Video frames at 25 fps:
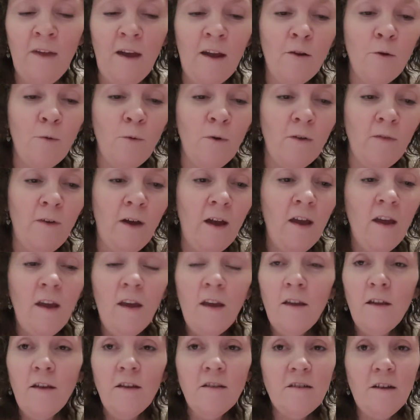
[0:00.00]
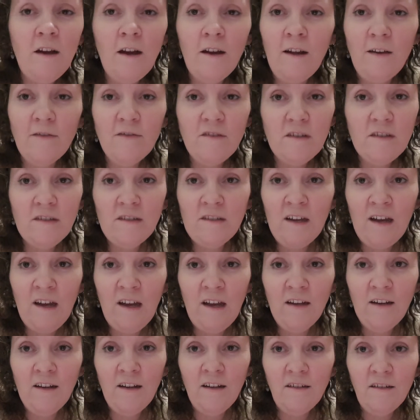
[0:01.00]
that or whatever, you don't have to
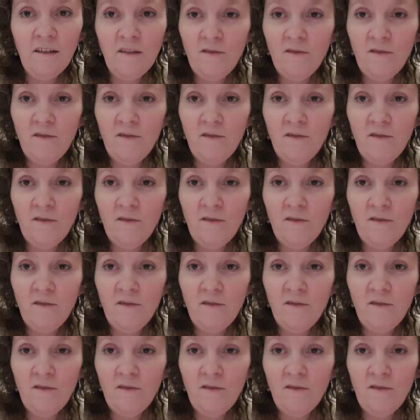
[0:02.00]
stay in it.